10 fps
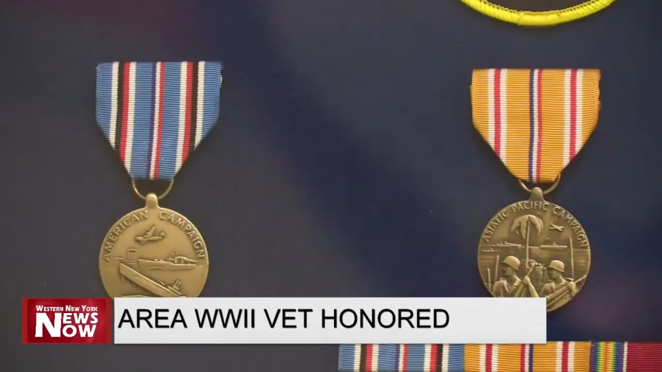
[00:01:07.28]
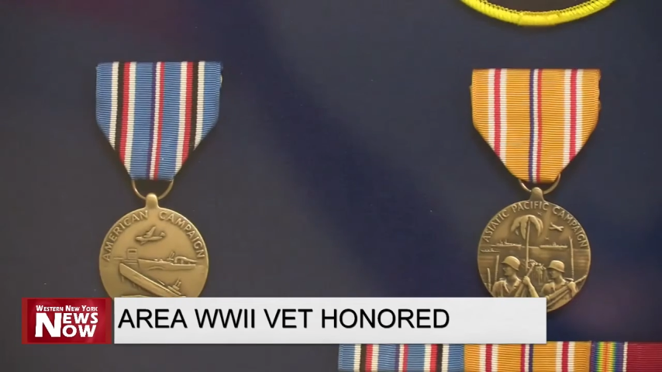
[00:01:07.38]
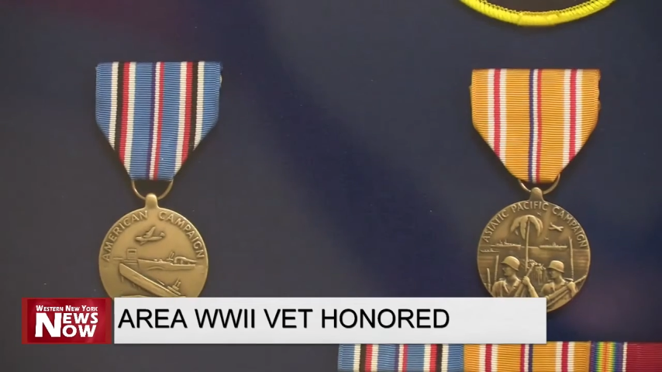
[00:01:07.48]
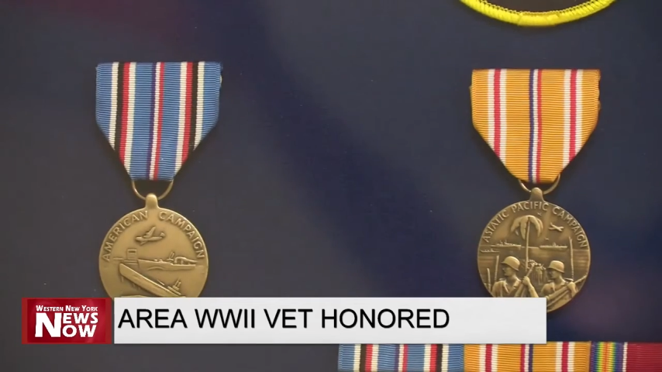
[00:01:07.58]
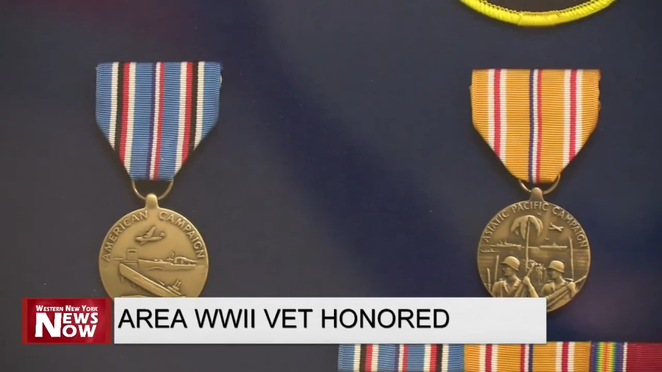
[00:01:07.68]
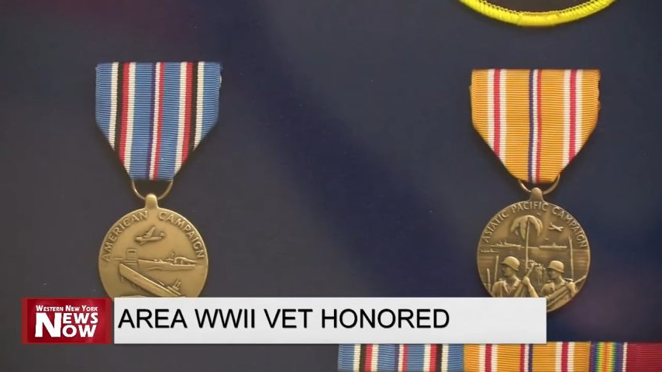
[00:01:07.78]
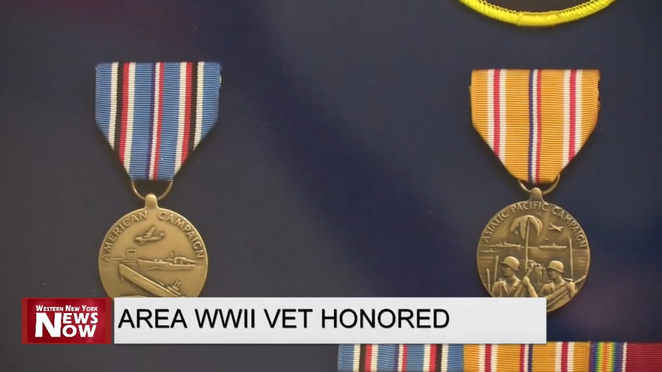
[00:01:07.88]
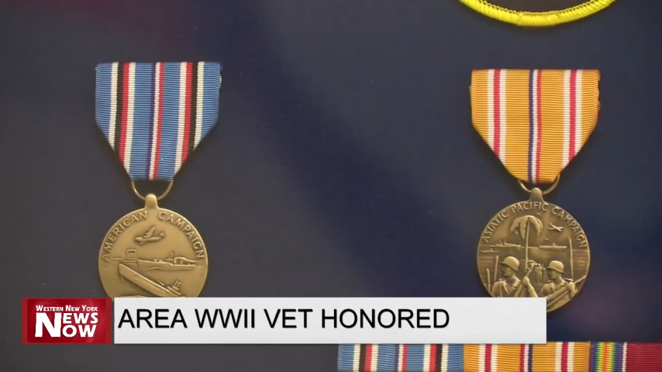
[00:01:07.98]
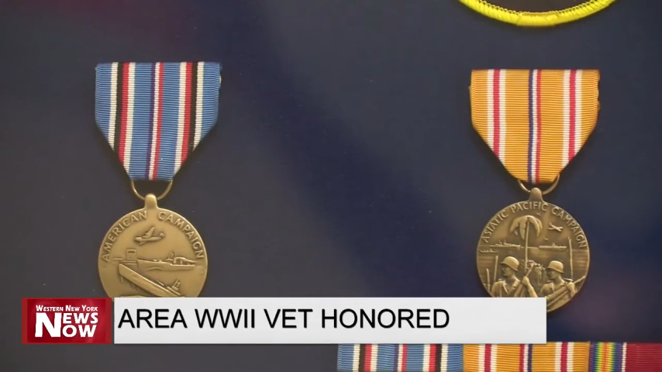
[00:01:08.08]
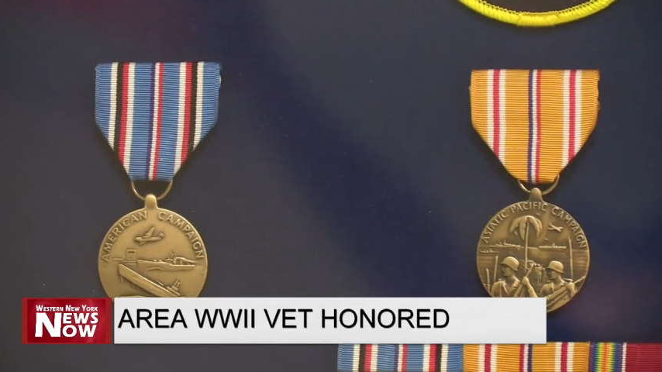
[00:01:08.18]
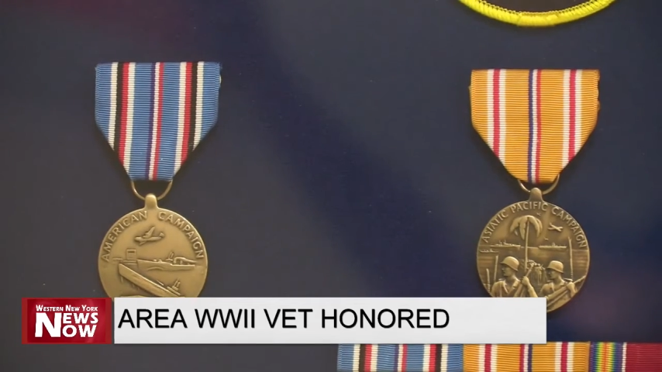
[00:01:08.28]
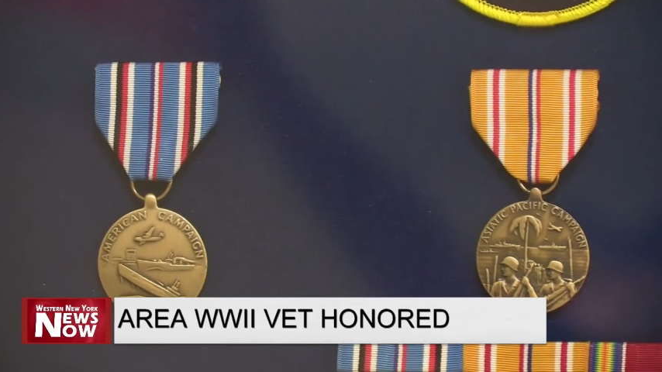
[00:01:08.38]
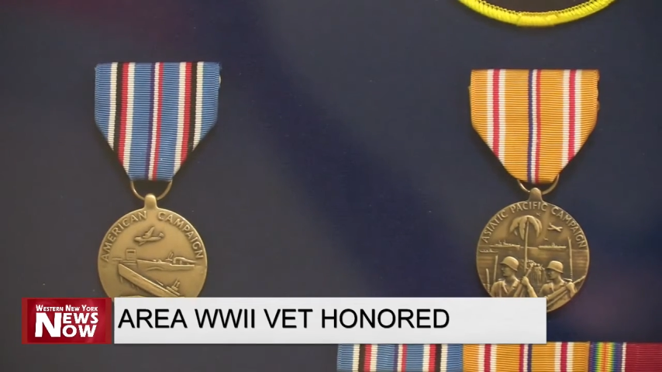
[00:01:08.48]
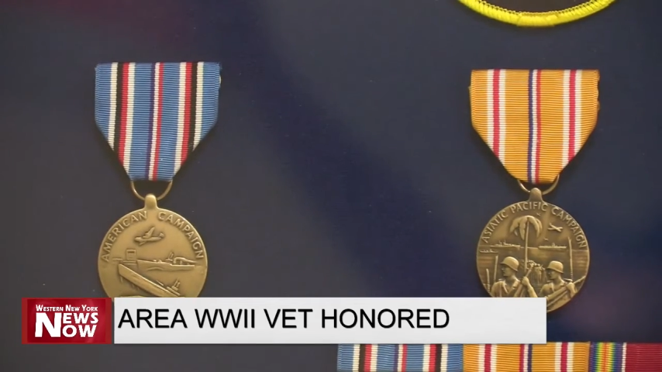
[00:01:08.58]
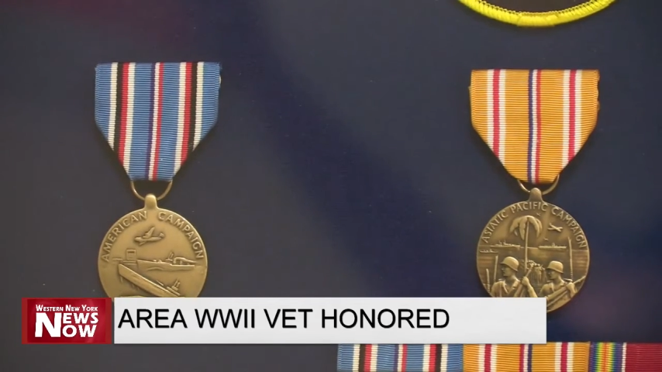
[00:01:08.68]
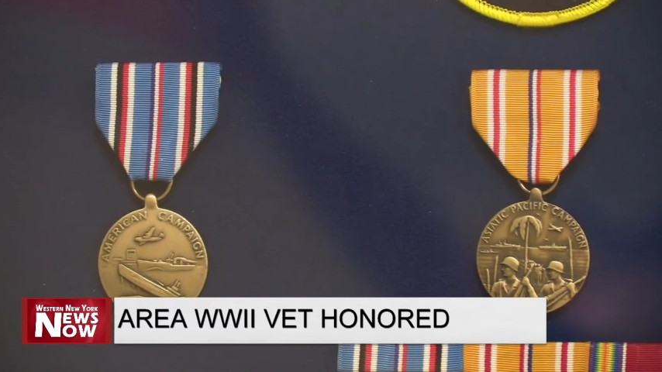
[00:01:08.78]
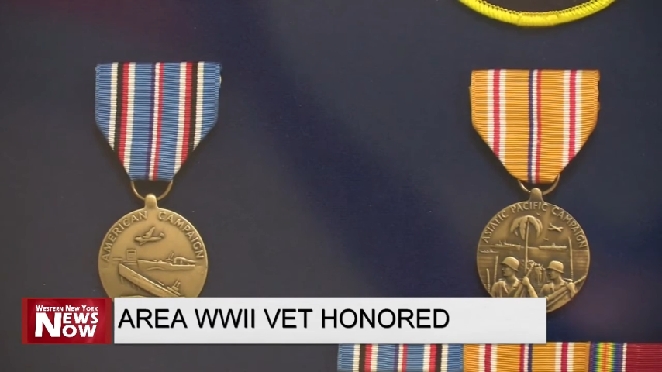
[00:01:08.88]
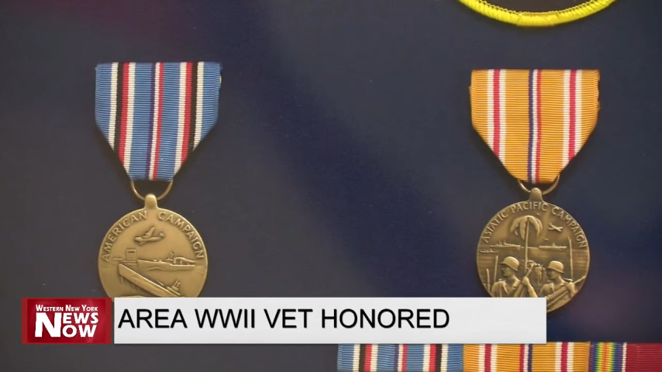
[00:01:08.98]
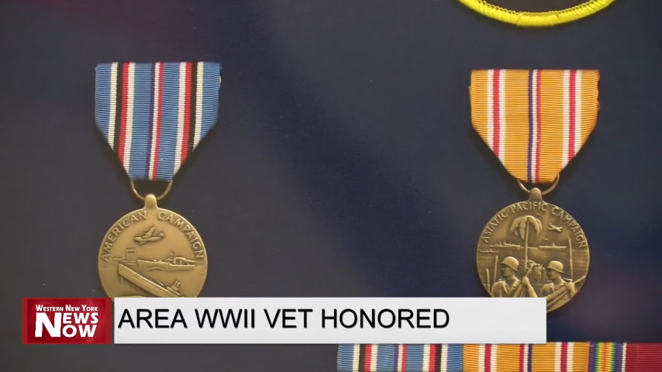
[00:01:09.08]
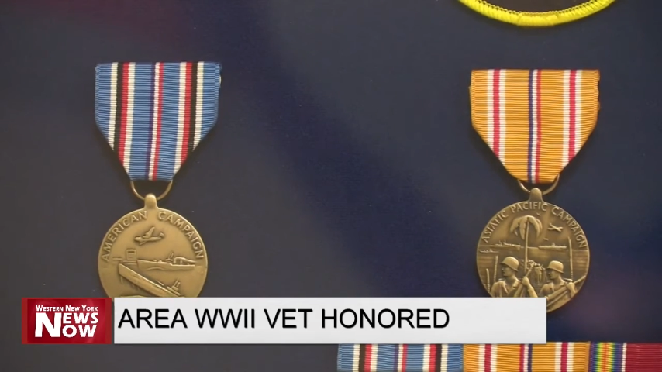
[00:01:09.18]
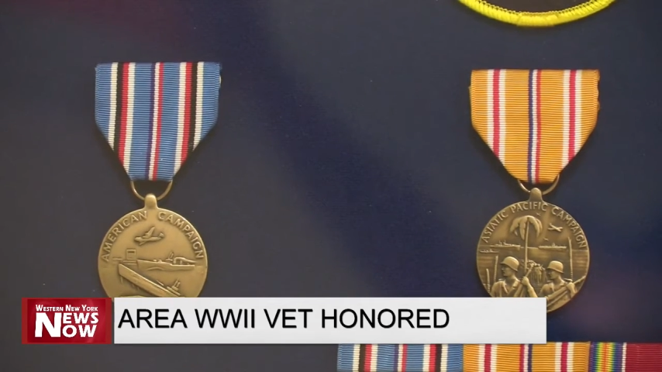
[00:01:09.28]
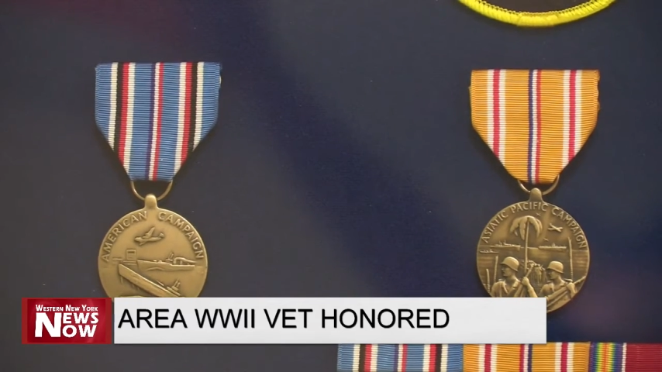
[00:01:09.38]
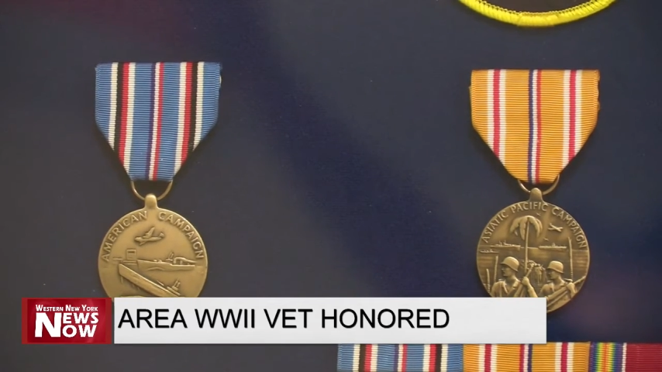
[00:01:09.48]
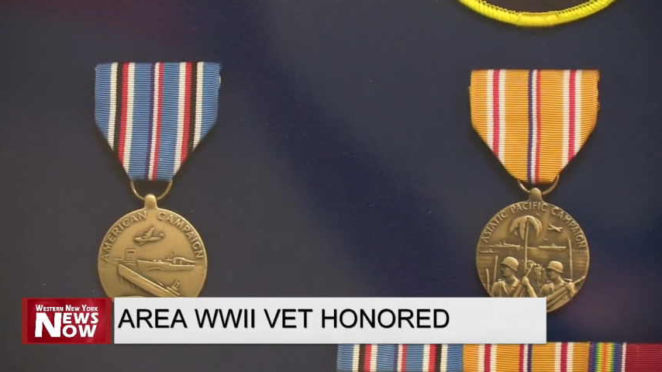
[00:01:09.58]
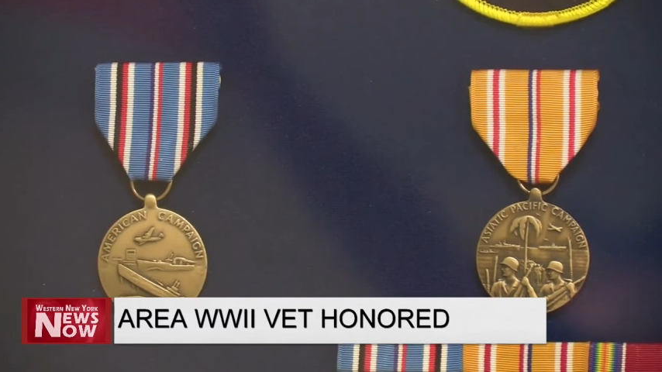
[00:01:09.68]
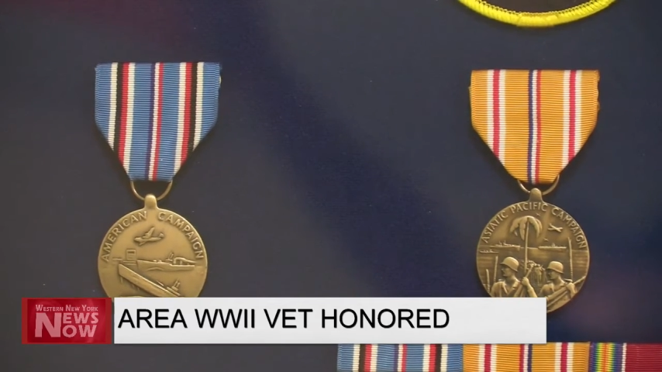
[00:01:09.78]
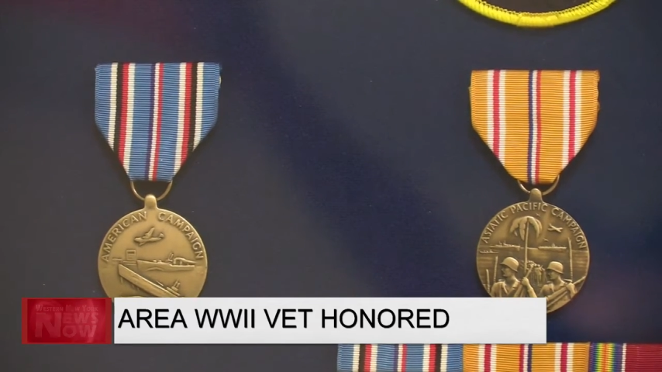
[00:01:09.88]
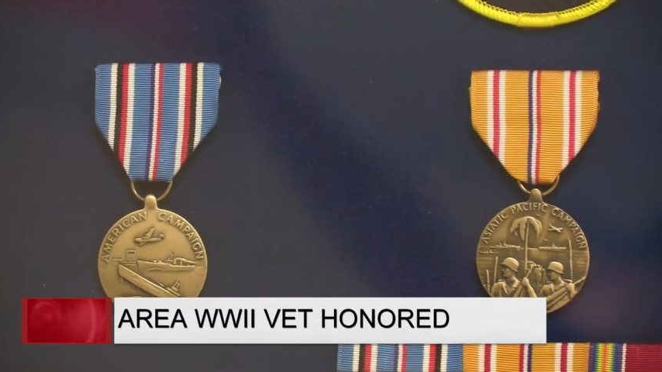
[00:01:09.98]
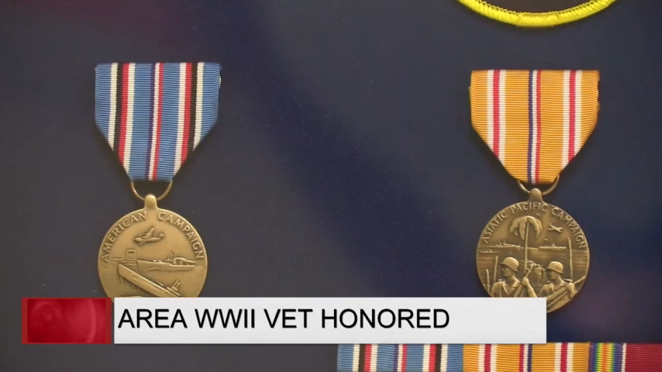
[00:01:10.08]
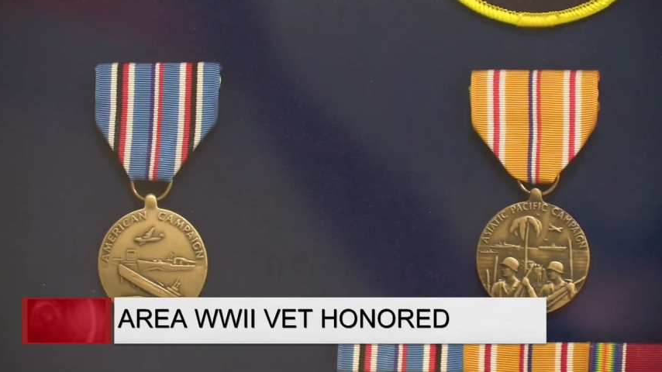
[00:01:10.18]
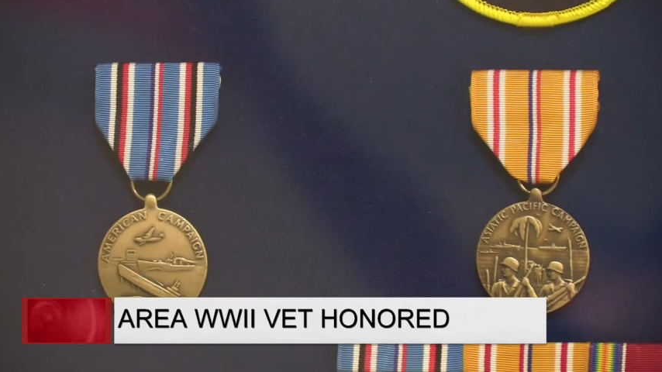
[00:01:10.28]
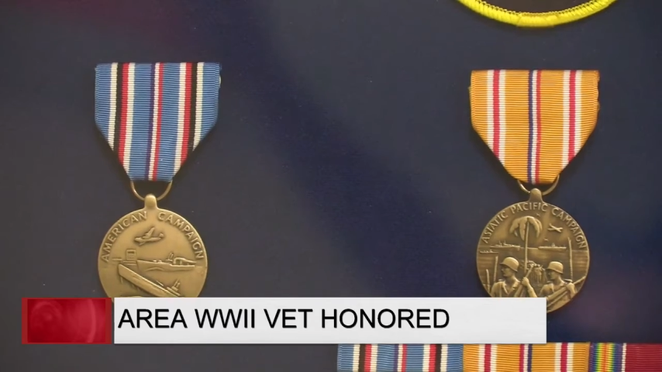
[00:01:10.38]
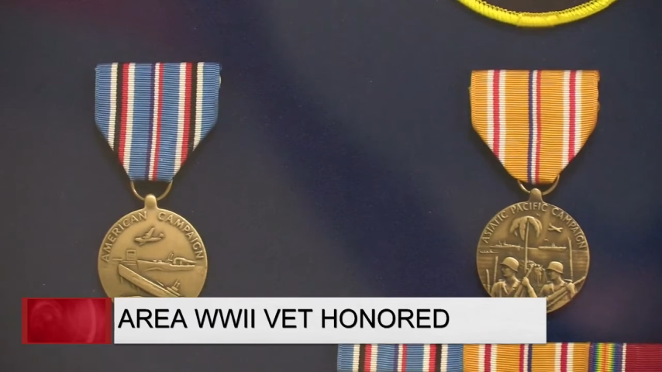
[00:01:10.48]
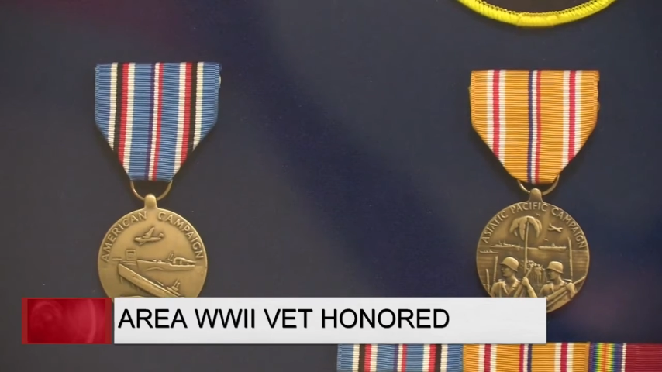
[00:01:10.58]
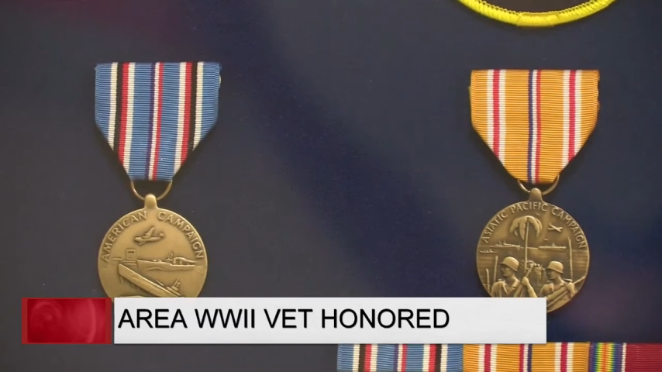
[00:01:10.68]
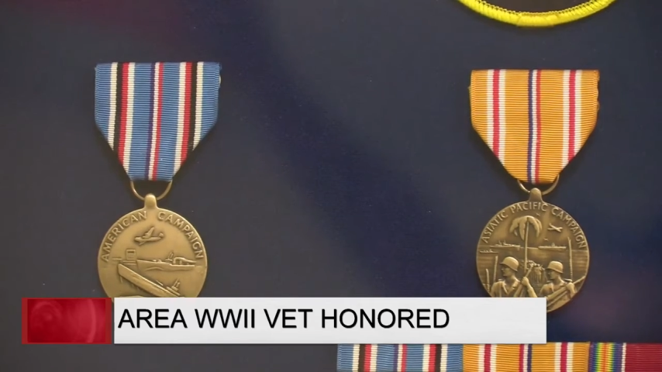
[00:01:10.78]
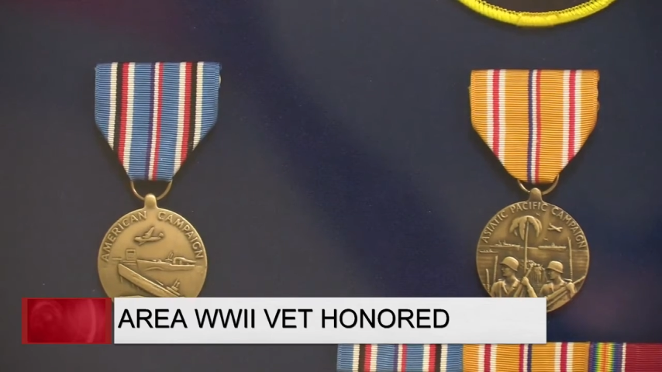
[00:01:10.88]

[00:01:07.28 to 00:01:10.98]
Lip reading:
(no speaker visible)